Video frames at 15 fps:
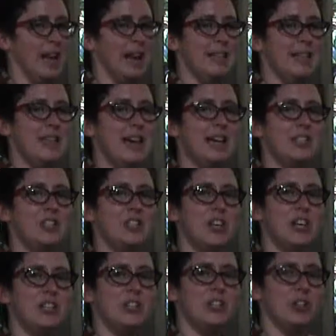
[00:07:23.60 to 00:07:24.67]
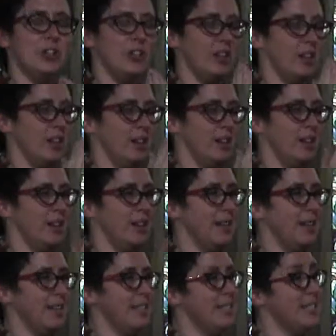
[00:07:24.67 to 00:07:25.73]
And the next gesture
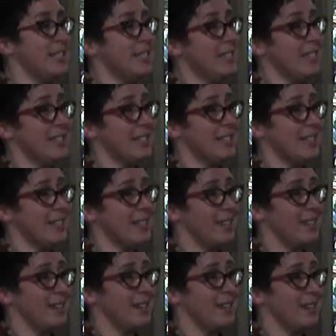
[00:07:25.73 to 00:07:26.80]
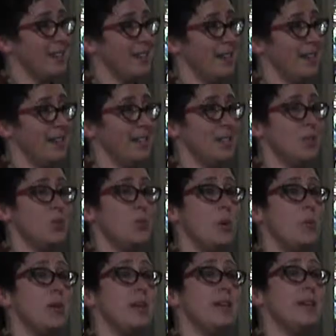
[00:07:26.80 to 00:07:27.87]
is just this. This is
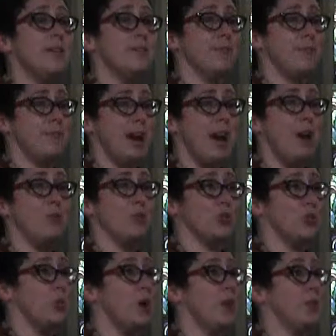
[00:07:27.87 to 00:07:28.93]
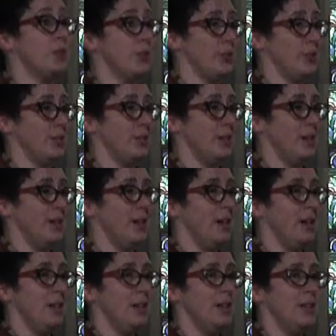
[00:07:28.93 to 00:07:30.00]
what we give out to others,
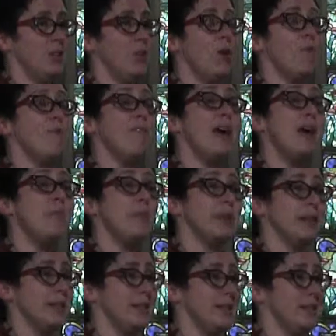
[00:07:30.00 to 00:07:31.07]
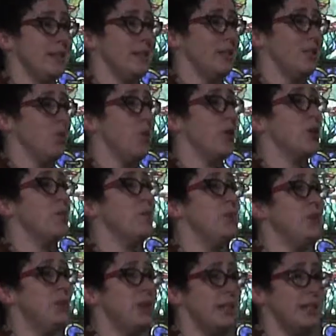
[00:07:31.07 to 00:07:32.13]
to our families, to our
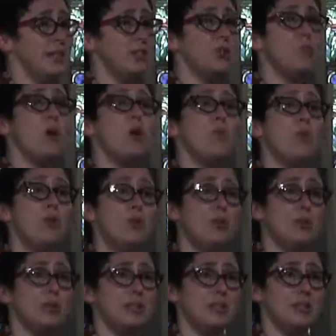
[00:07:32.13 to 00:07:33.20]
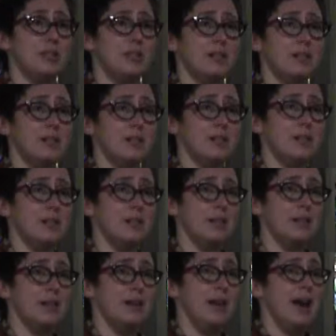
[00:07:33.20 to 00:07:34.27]
communities, to our world.
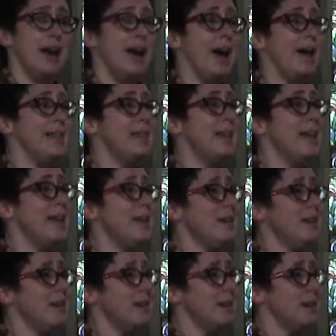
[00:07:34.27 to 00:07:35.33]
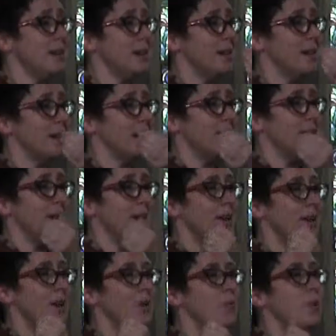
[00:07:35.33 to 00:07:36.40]
And then
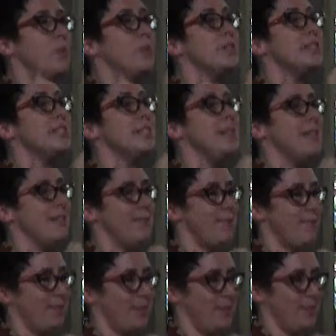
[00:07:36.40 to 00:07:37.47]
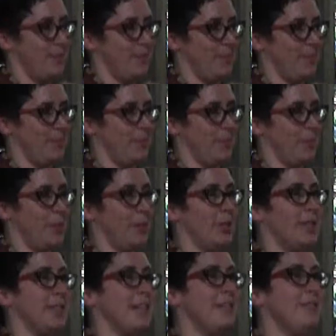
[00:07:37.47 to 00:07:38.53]
we receive.
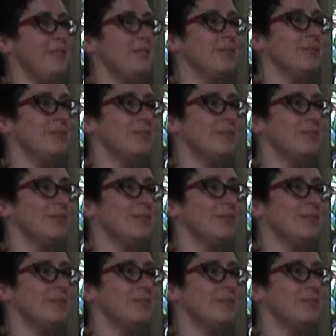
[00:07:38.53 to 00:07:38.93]
Pull it in.